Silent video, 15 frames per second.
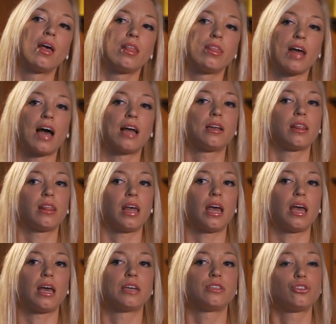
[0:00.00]
that
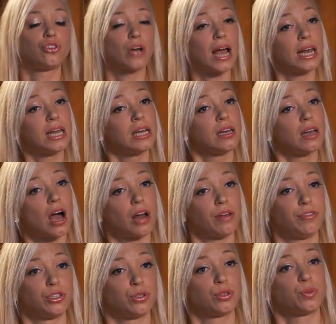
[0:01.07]
the Australian
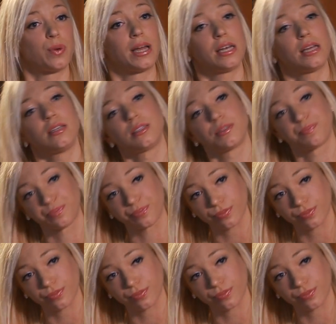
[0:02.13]
artificial sweeteners